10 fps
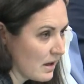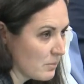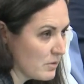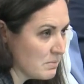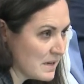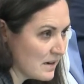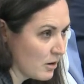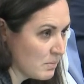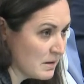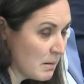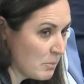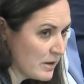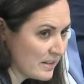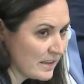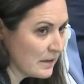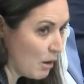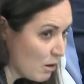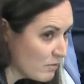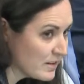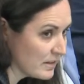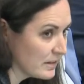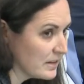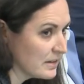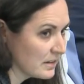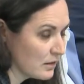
we meet our minimum widths in all facilities,